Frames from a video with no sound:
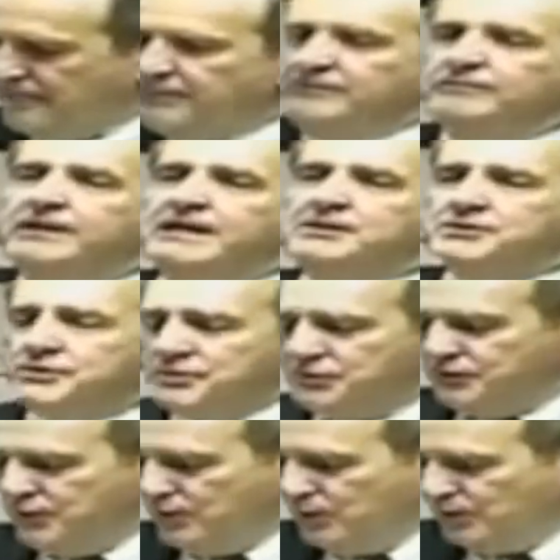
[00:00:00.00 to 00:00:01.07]
top advisors
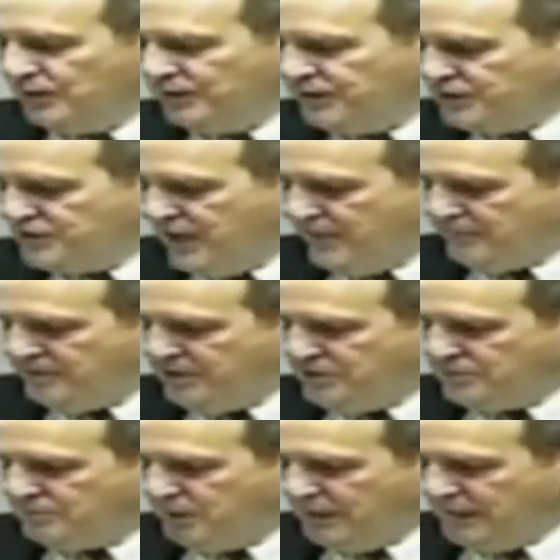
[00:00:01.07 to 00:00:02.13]
knew that the
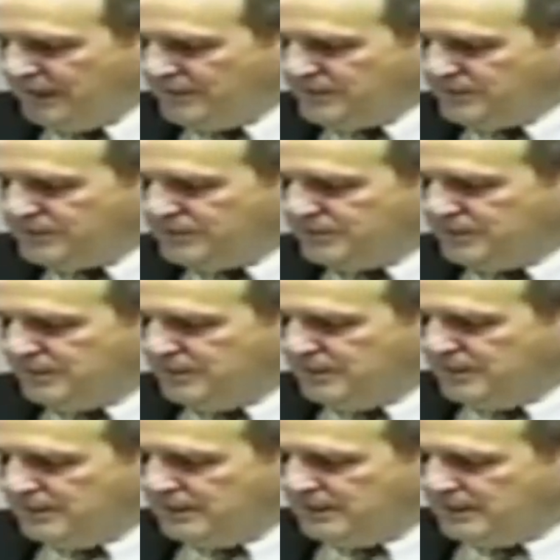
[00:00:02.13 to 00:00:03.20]
Japanese plans
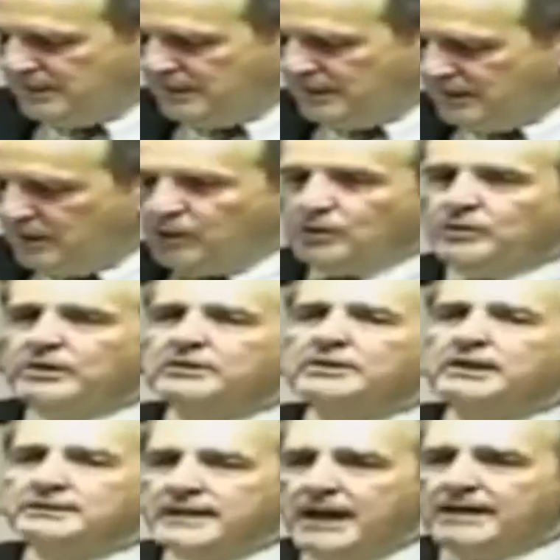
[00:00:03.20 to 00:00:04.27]
included
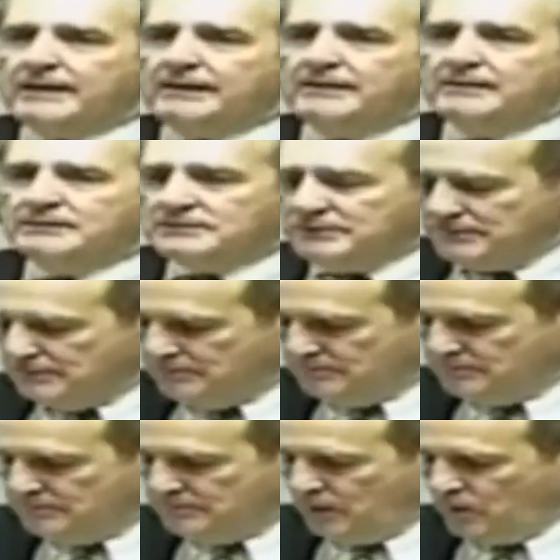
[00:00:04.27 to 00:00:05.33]
attacking
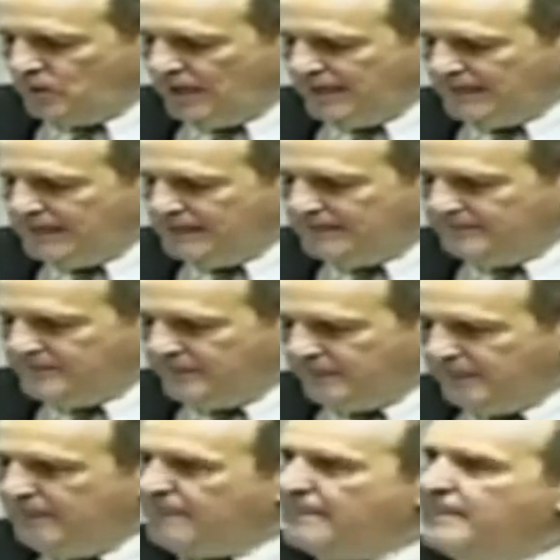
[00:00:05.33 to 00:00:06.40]
Hawaii
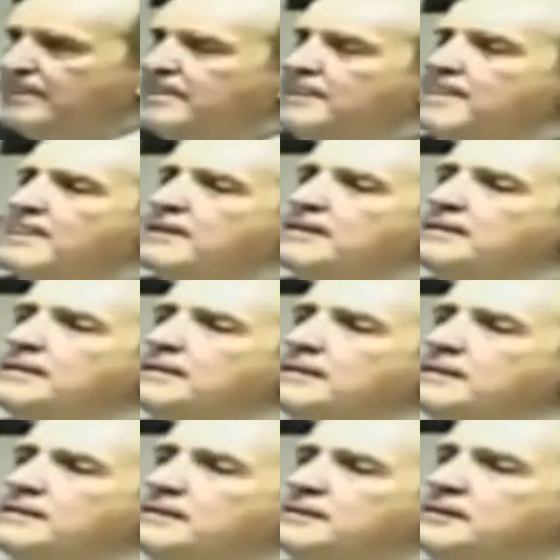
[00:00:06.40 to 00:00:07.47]

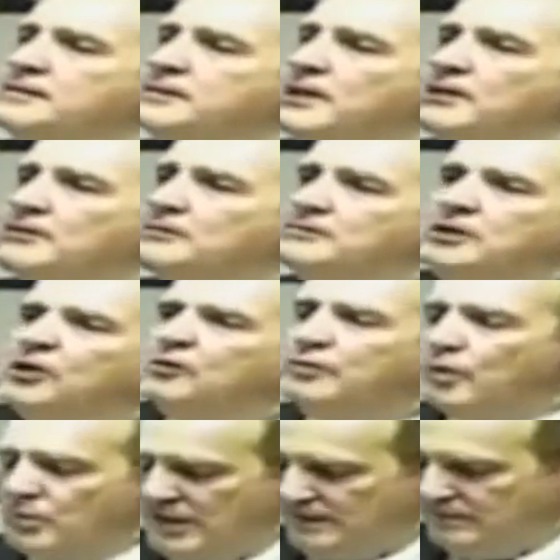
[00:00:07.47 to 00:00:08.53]
are
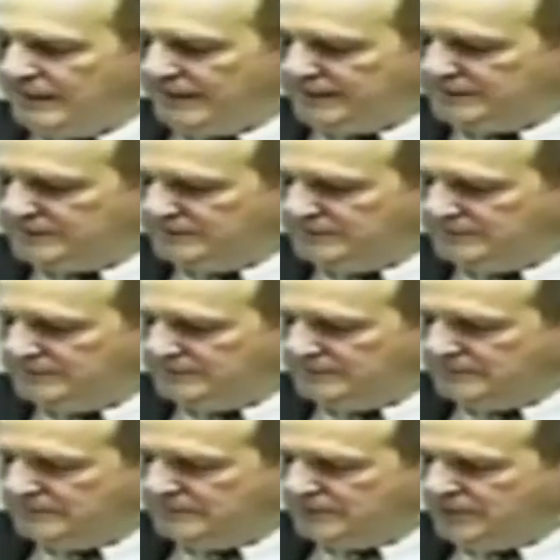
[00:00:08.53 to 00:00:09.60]
overwhelming.
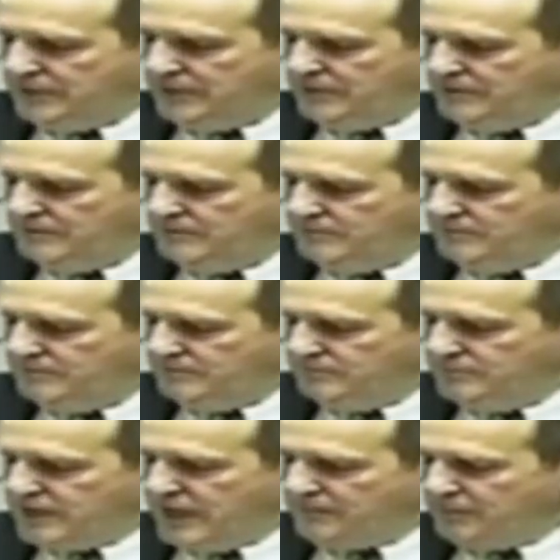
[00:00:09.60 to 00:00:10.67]
The
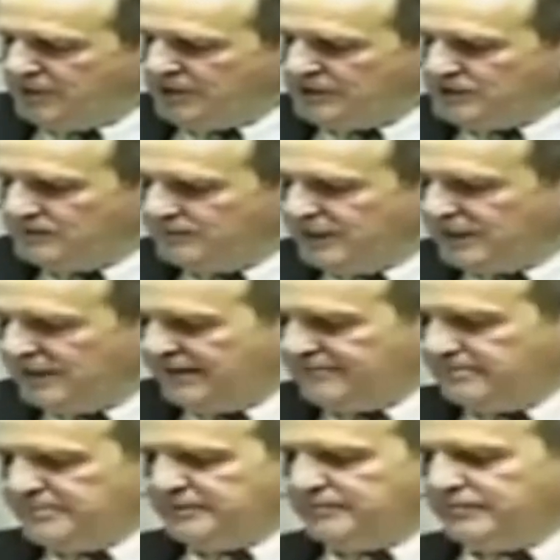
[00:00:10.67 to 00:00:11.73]
top leaders of our
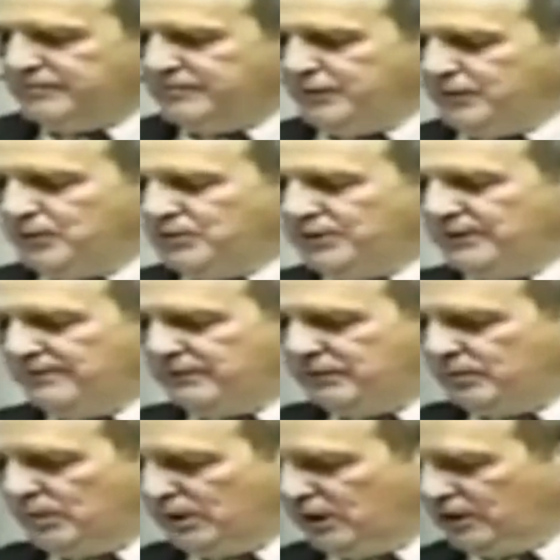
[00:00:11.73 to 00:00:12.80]
government refused even
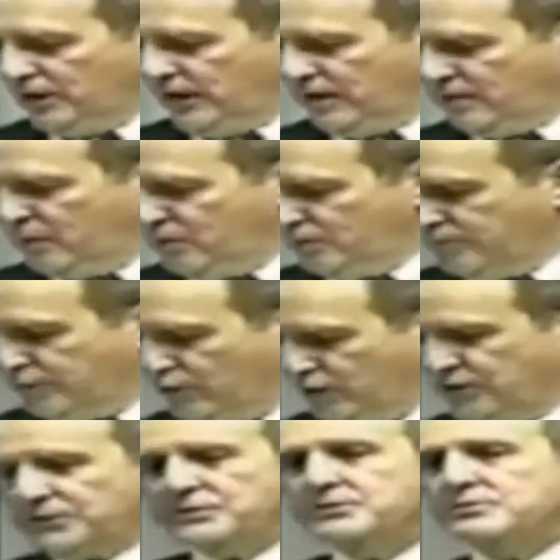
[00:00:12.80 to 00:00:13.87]
to alert our own
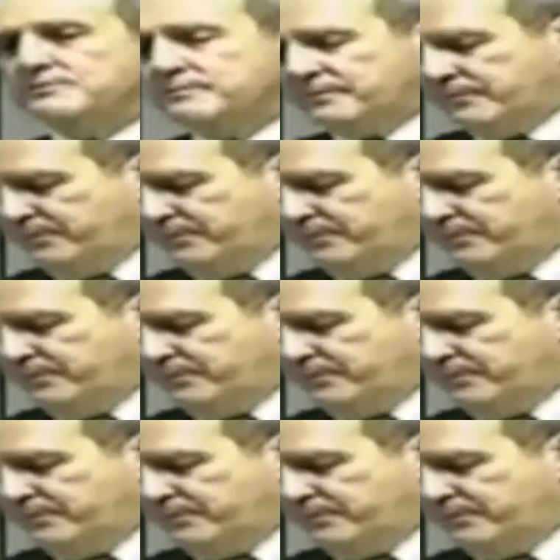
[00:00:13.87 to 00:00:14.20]
forces.